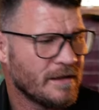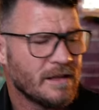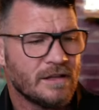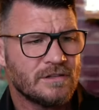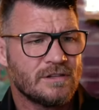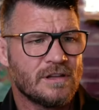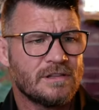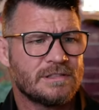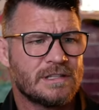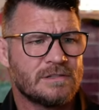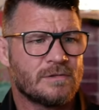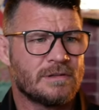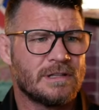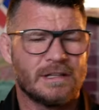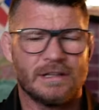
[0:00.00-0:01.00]
turn this
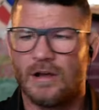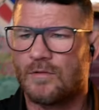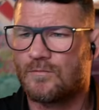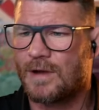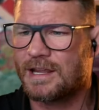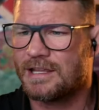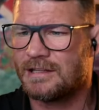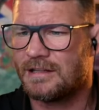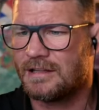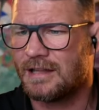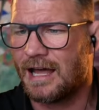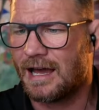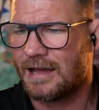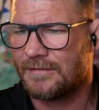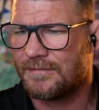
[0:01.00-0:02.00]
into a little old regular
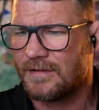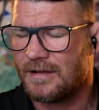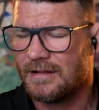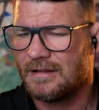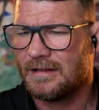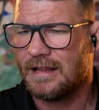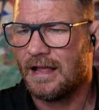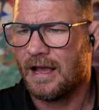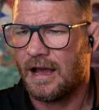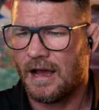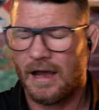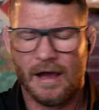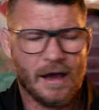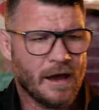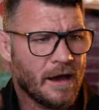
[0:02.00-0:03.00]
live.
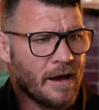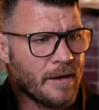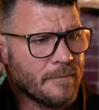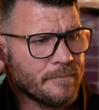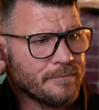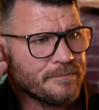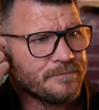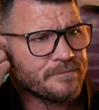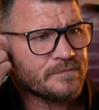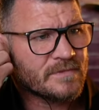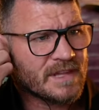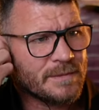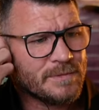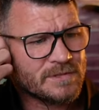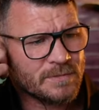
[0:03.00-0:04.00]
Um,
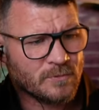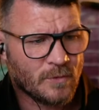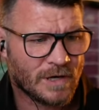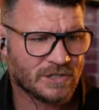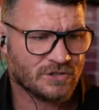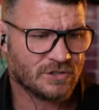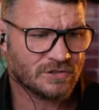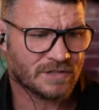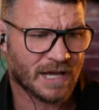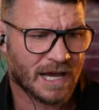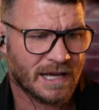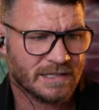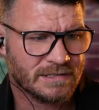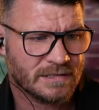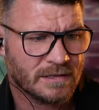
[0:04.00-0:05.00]
give me some questions,
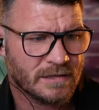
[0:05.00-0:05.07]
guys.